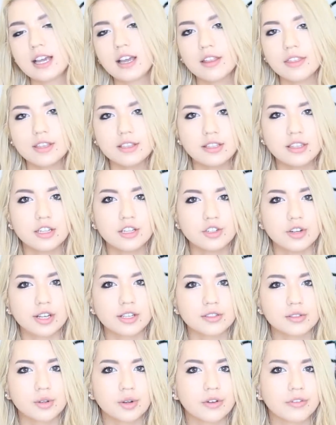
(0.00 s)
I got this in the
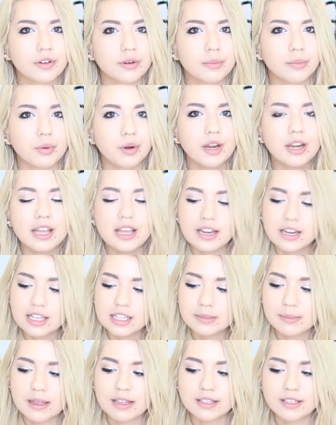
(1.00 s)
drugstore for pretty
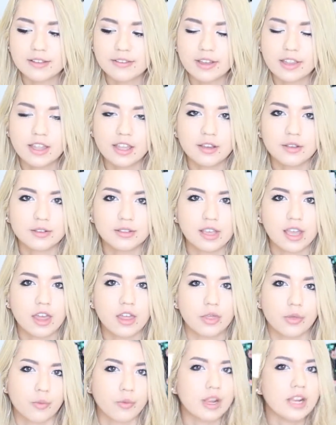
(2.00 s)
inexpensive. I think it was like
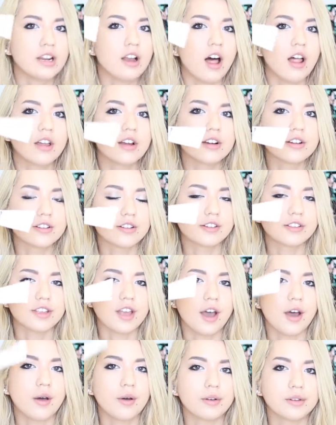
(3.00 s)
$3 or
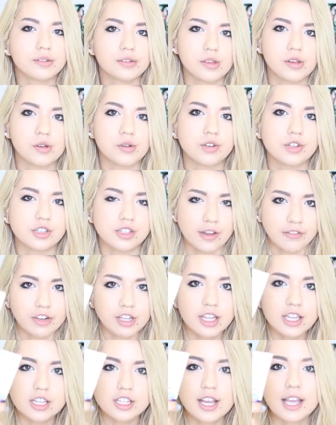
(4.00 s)
so, so you should
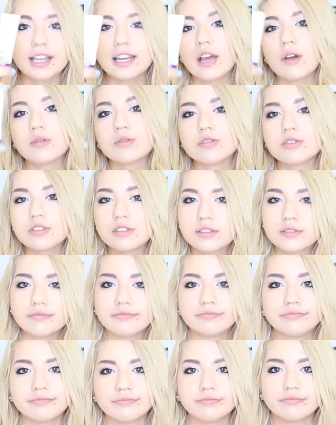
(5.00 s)
definitely check it out.
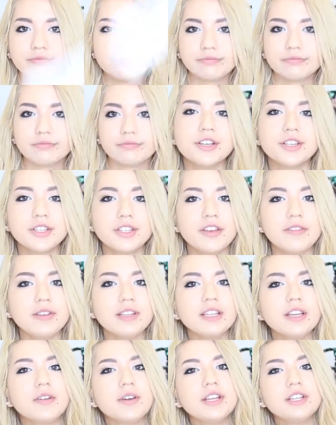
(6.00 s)
So I've
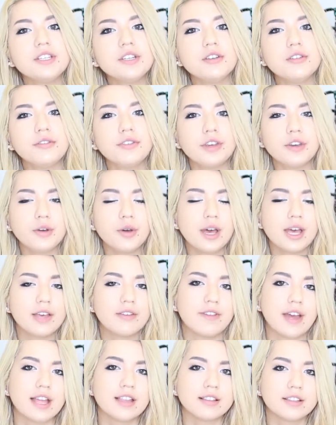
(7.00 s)
been going to a few
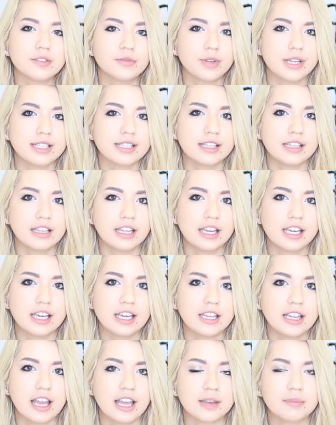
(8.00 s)
events
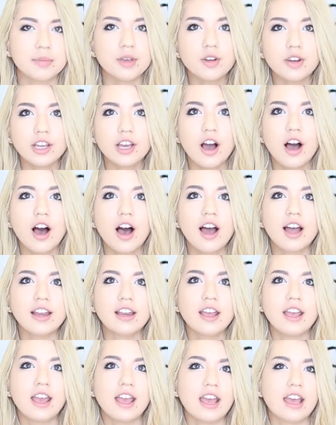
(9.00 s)
recently, like BeautyCon
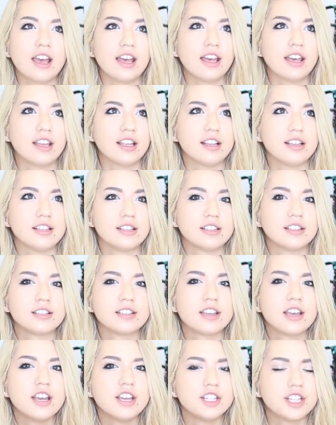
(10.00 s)

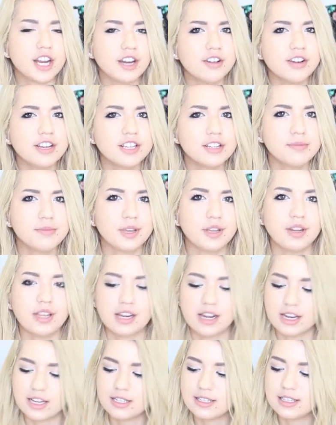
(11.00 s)
and Generation Beauty,
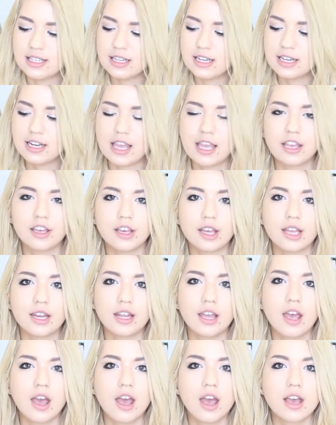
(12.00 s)
and I just needed a
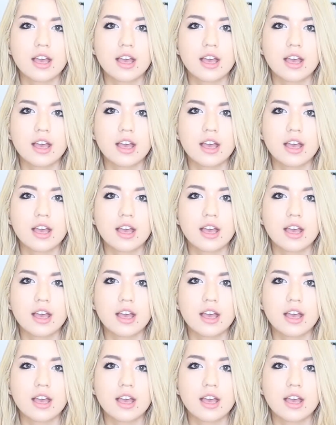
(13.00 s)
good